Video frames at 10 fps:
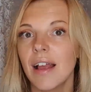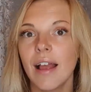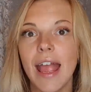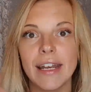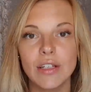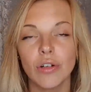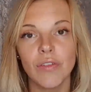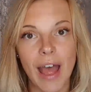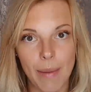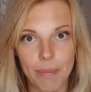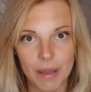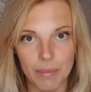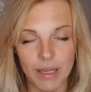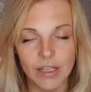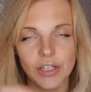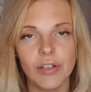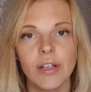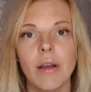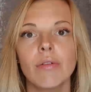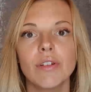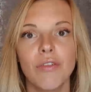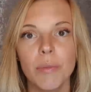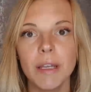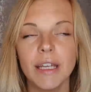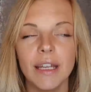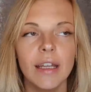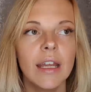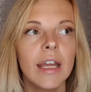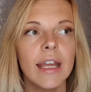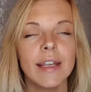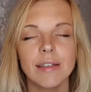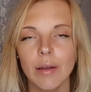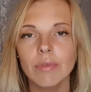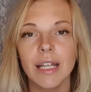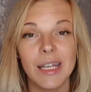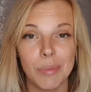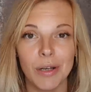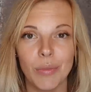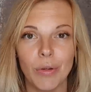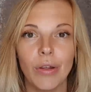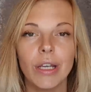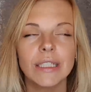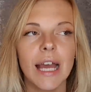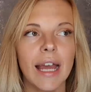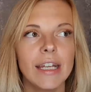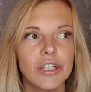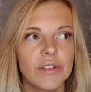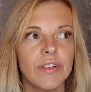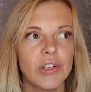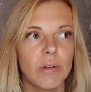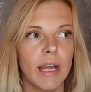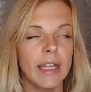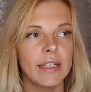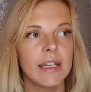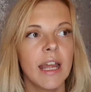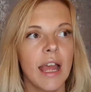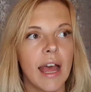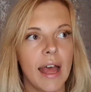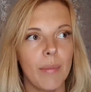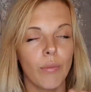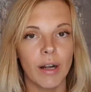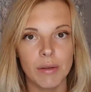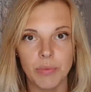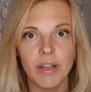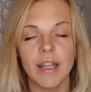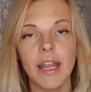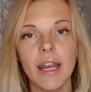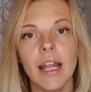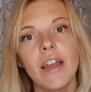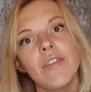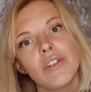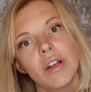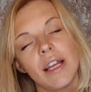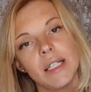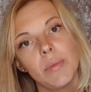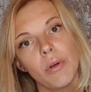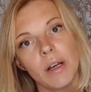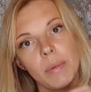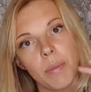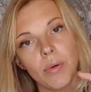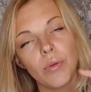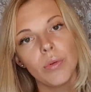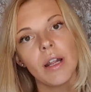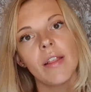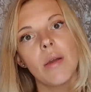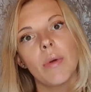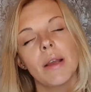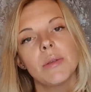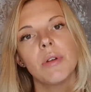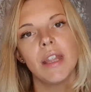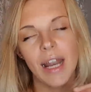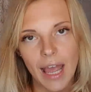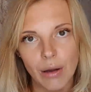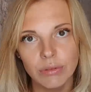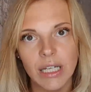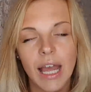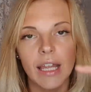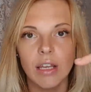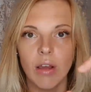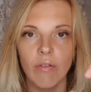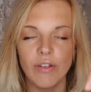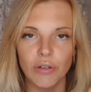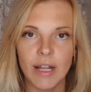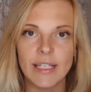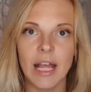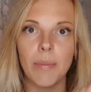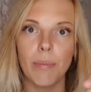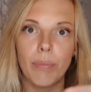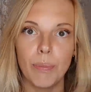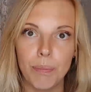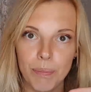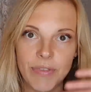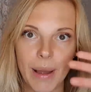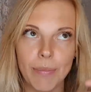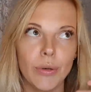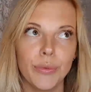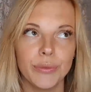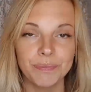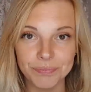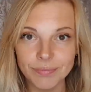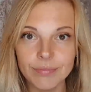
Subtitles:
any sort of up image. Now for me, it sounds silly, but it worked. I just visualized when I was breathing in, I visualized blowing up a balloon, and then when I was breathing out, I visualized that balloon